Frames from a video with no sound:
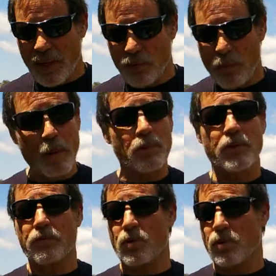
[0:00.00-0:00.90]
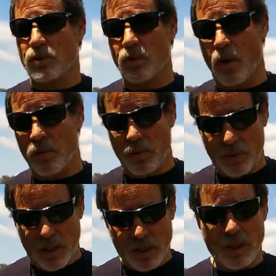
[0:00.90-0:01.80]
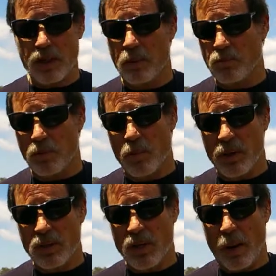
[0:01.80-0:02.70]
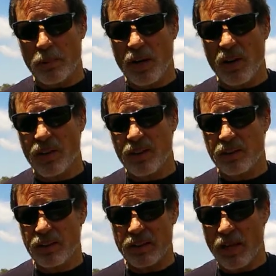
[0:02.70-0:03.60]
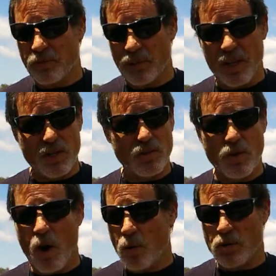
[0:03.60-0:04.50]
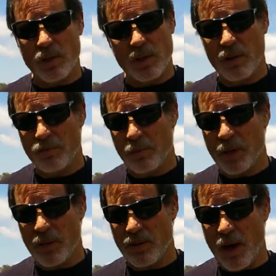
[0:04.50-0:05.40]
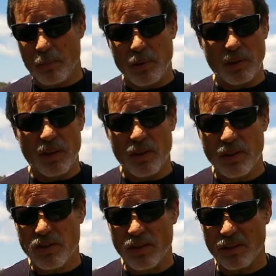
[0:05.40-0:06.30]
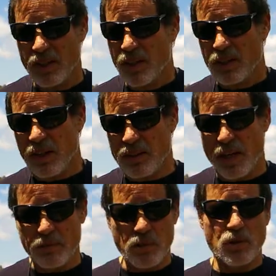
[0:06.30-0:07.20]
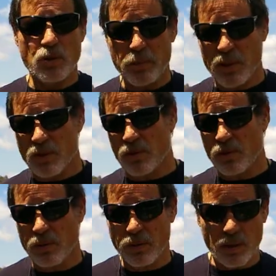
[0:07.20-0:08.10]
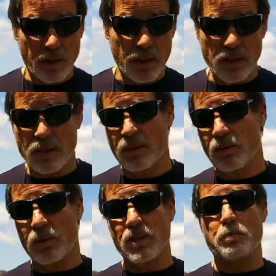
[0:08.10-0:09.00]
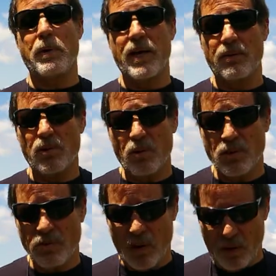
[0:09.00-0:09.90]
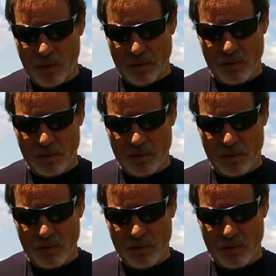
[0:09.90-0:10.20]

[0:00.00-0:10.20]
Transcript: remember that, of course, you know, although the essay comes from one topic area, the identifications are always going to come from the other topical area. So that's kind of assuming that you're, you're again doing the span, of course, of all, all the